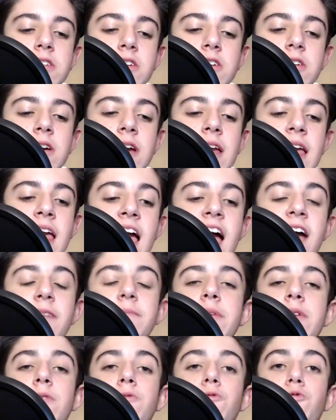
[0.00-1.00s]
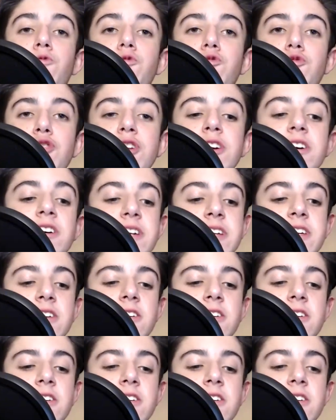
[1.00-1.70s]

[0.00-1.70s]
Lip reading: year have been really